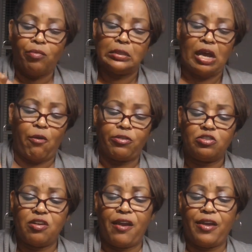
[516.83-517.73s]
We got
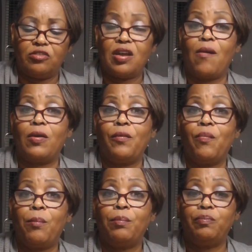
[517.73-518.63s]
to change
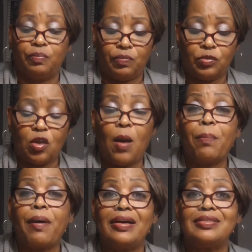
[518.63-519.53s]
our
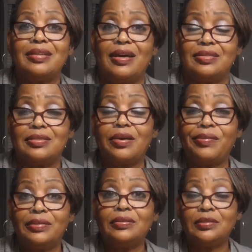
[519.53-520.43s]
thought process.
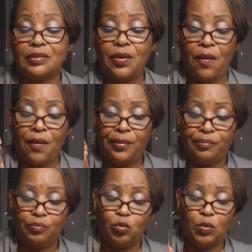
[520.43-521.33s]

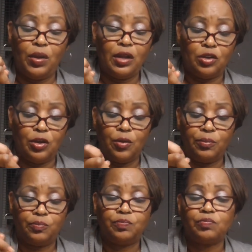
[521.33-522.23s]
We really do.